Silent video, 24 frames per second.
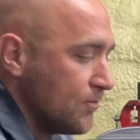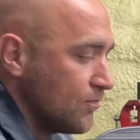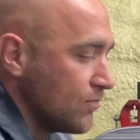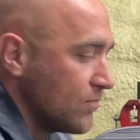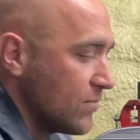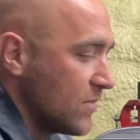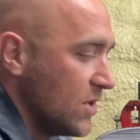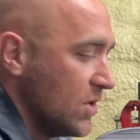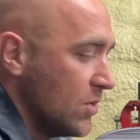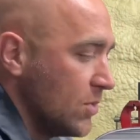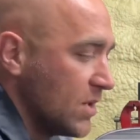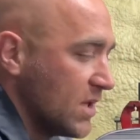
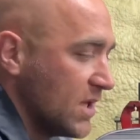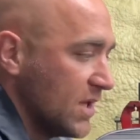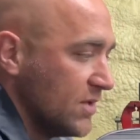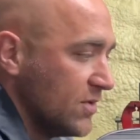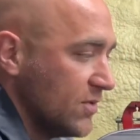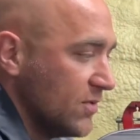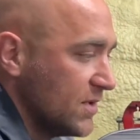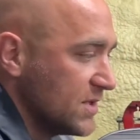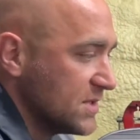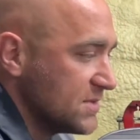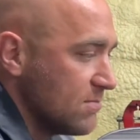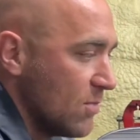You can
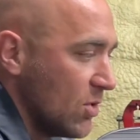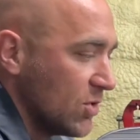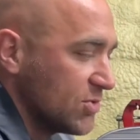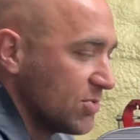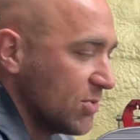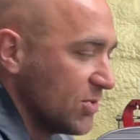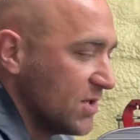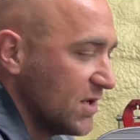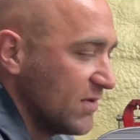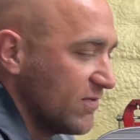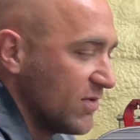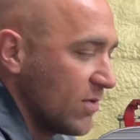do this
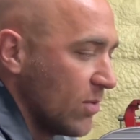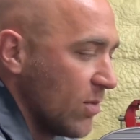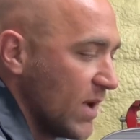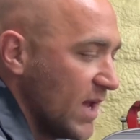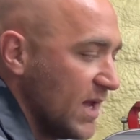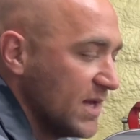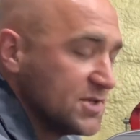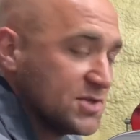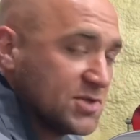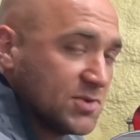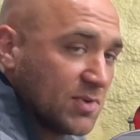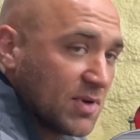multiple different
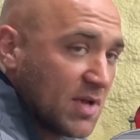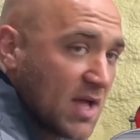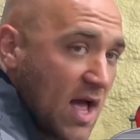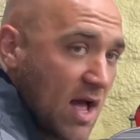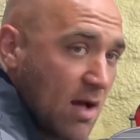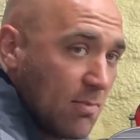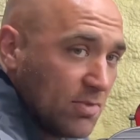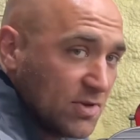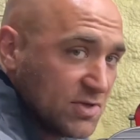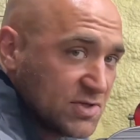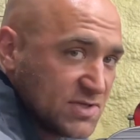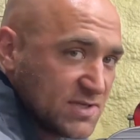ways to
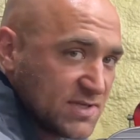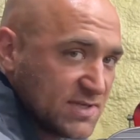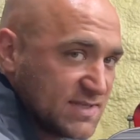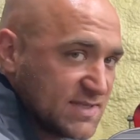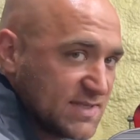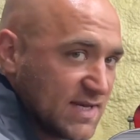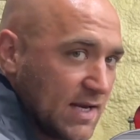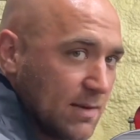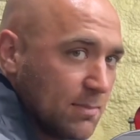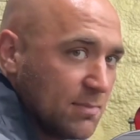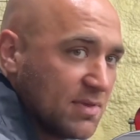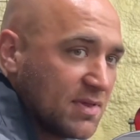accomplish the
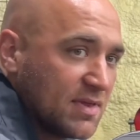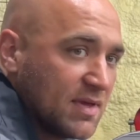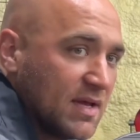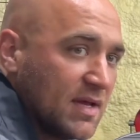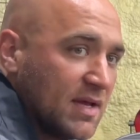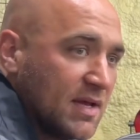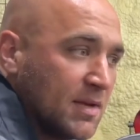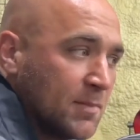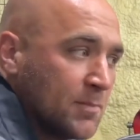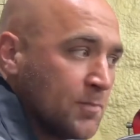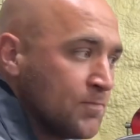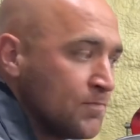same
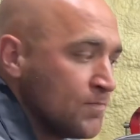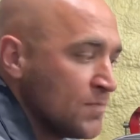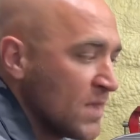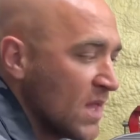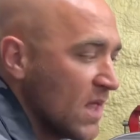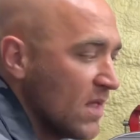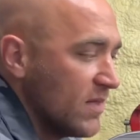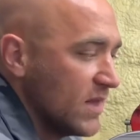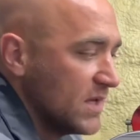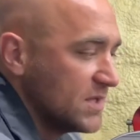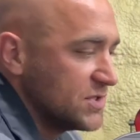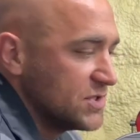thing.
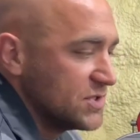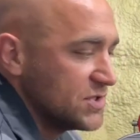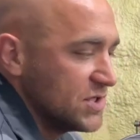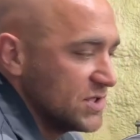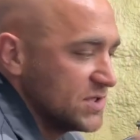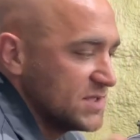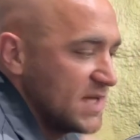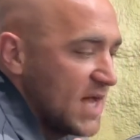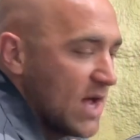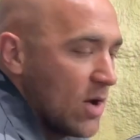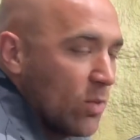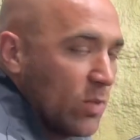This is
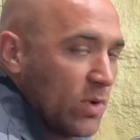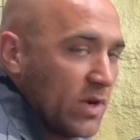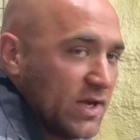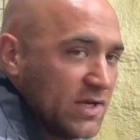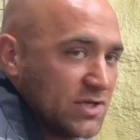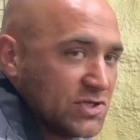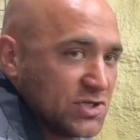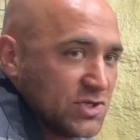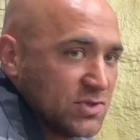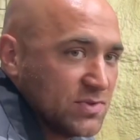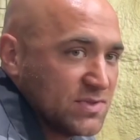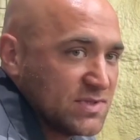just how we
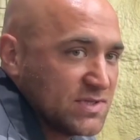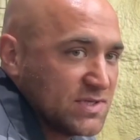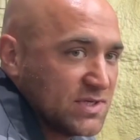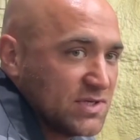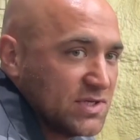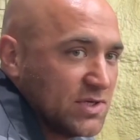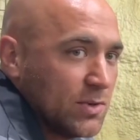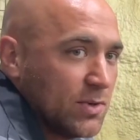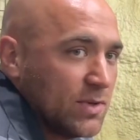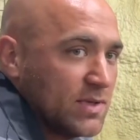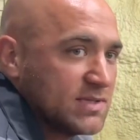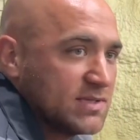choose to
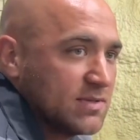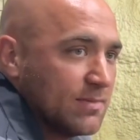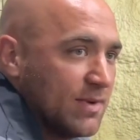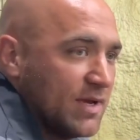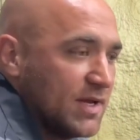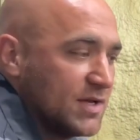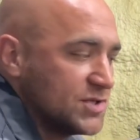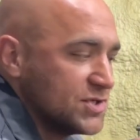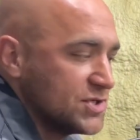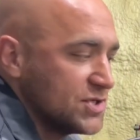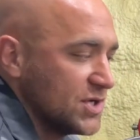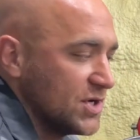do it, to
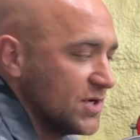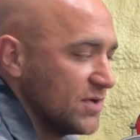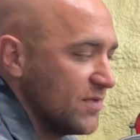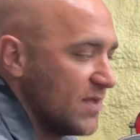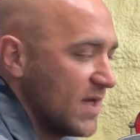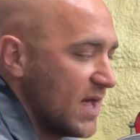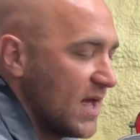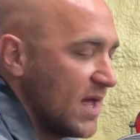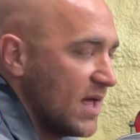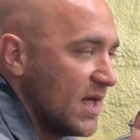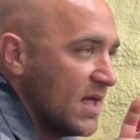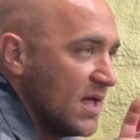make sure
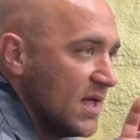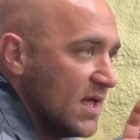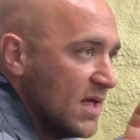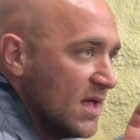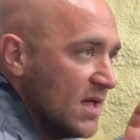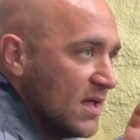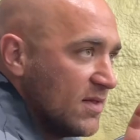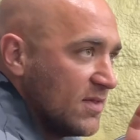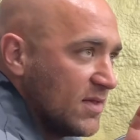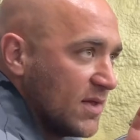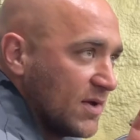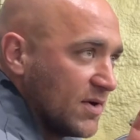that
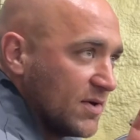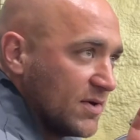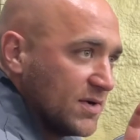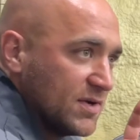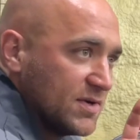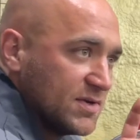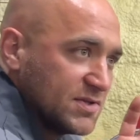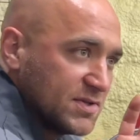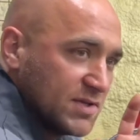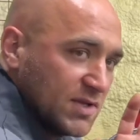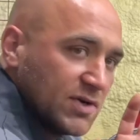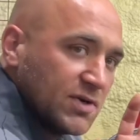there
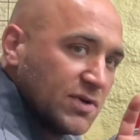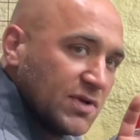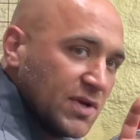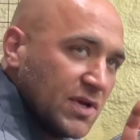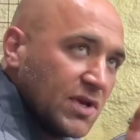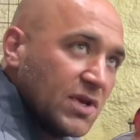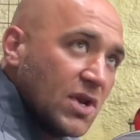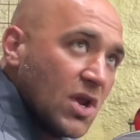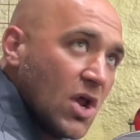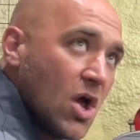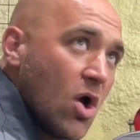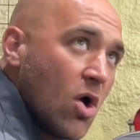is literally
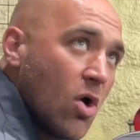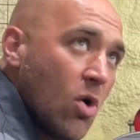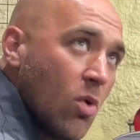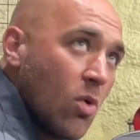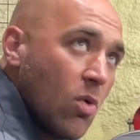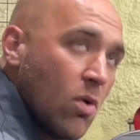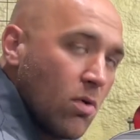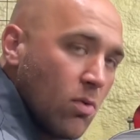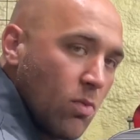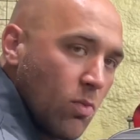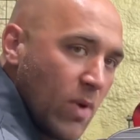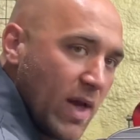
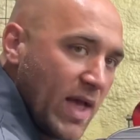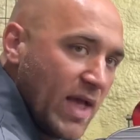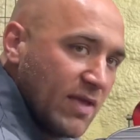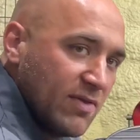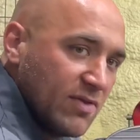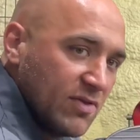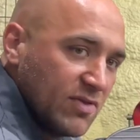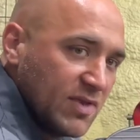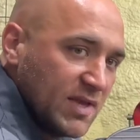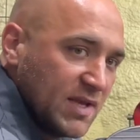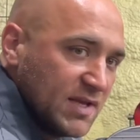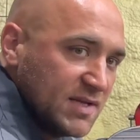no way
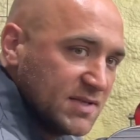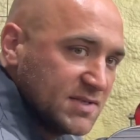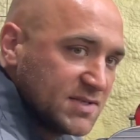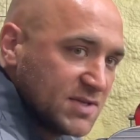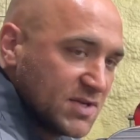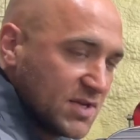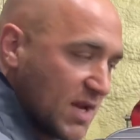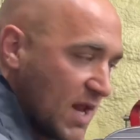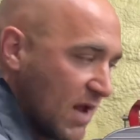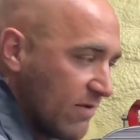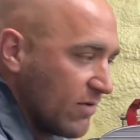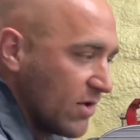that these
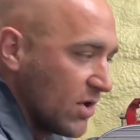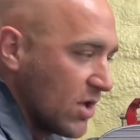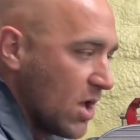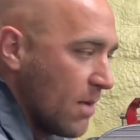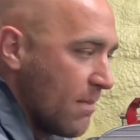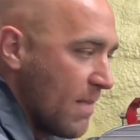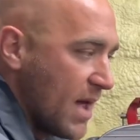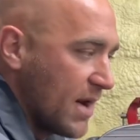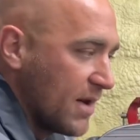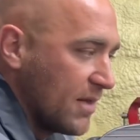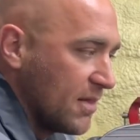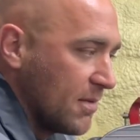could ever
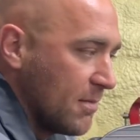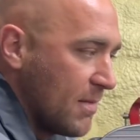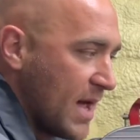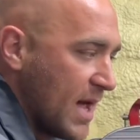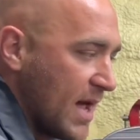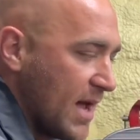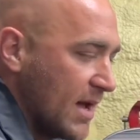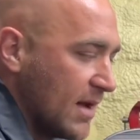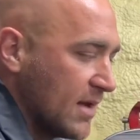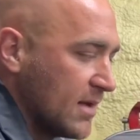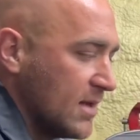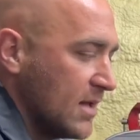come out of the
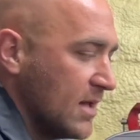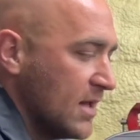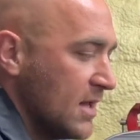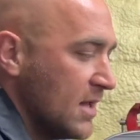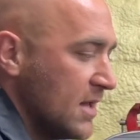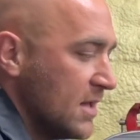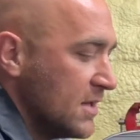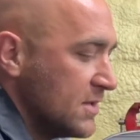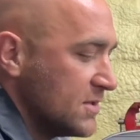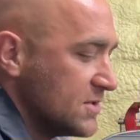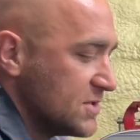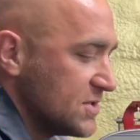bag.
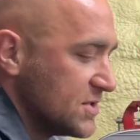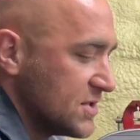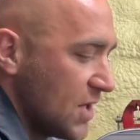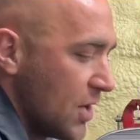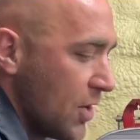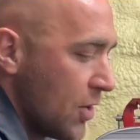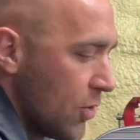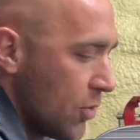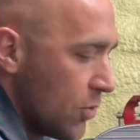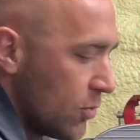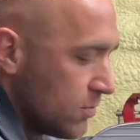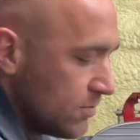
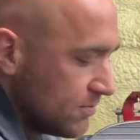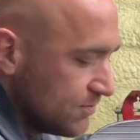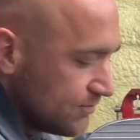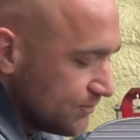So